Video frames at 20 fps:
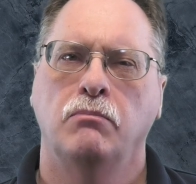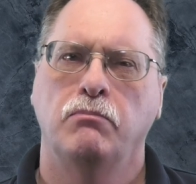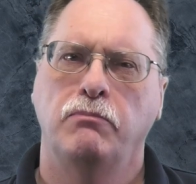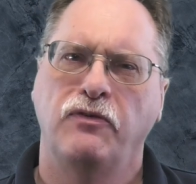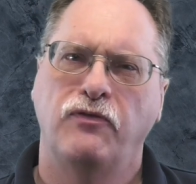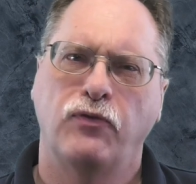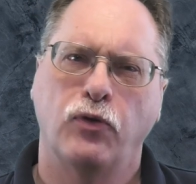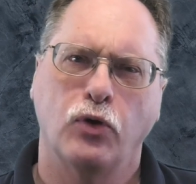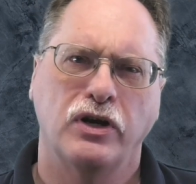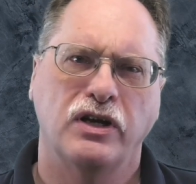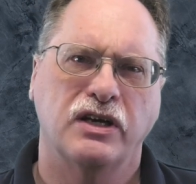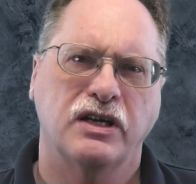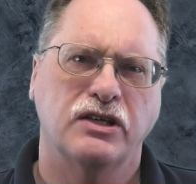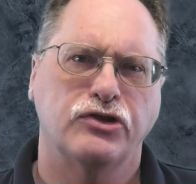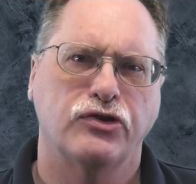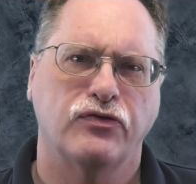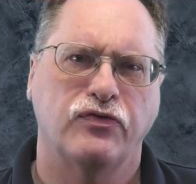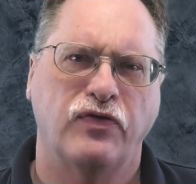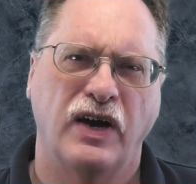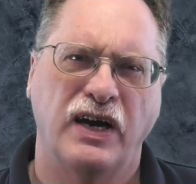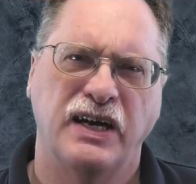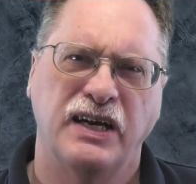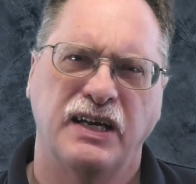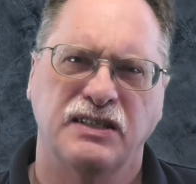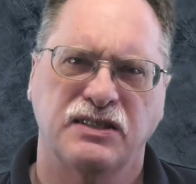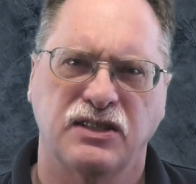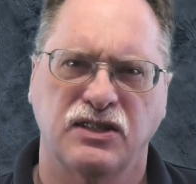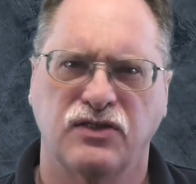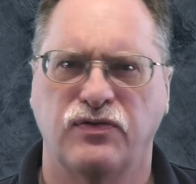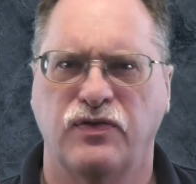Before you get your
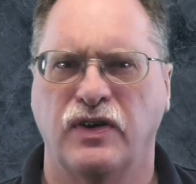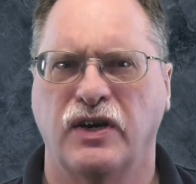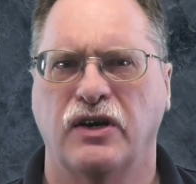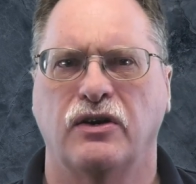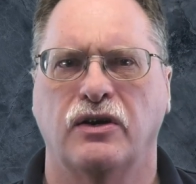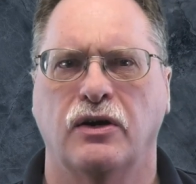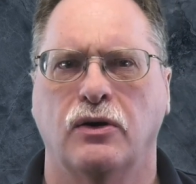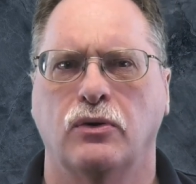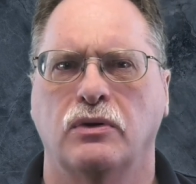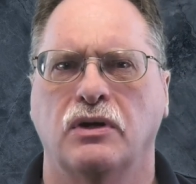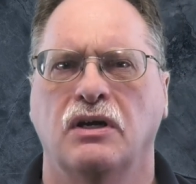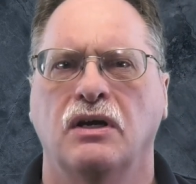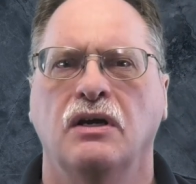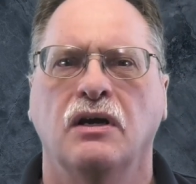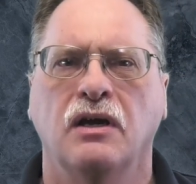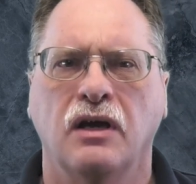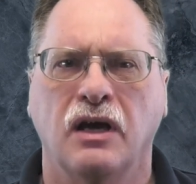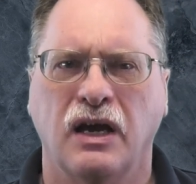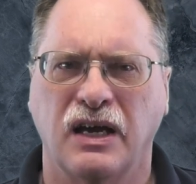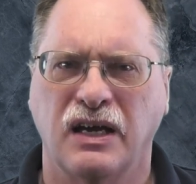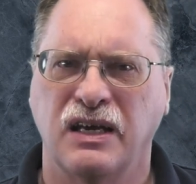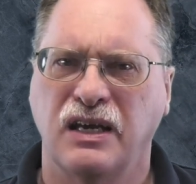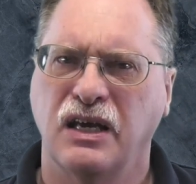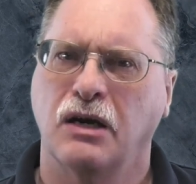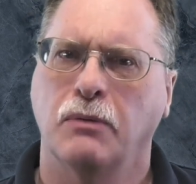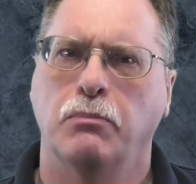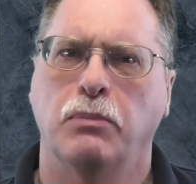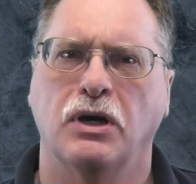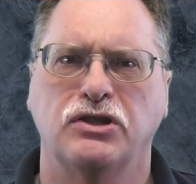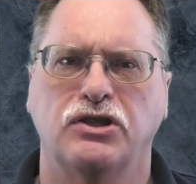finances figured out and get
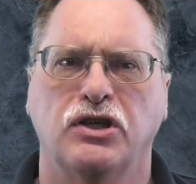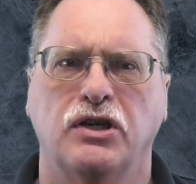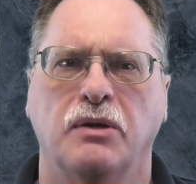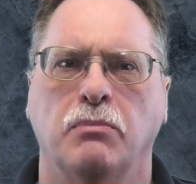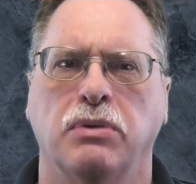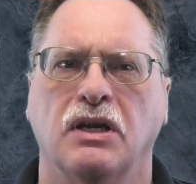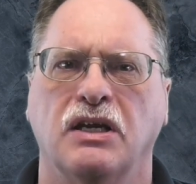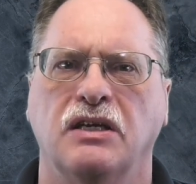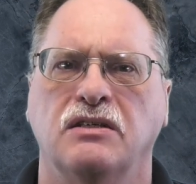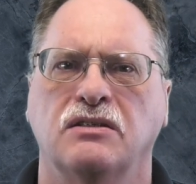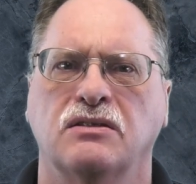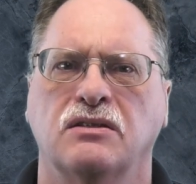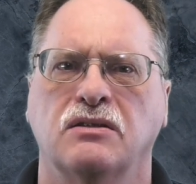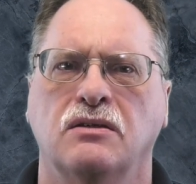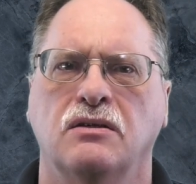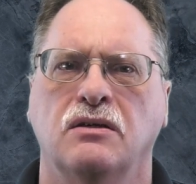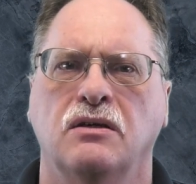a budget in place,